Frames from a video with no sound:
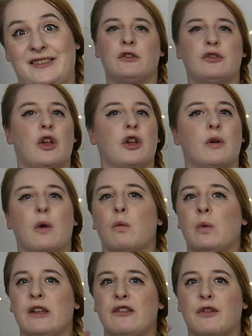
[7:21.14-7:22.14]
So
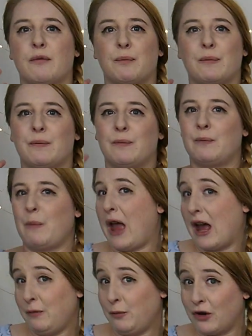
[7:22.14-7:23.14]
we've
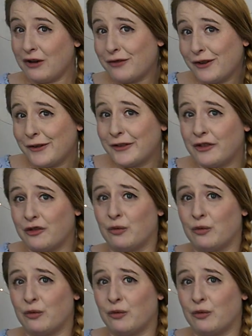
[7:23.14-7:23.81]
had breakfast,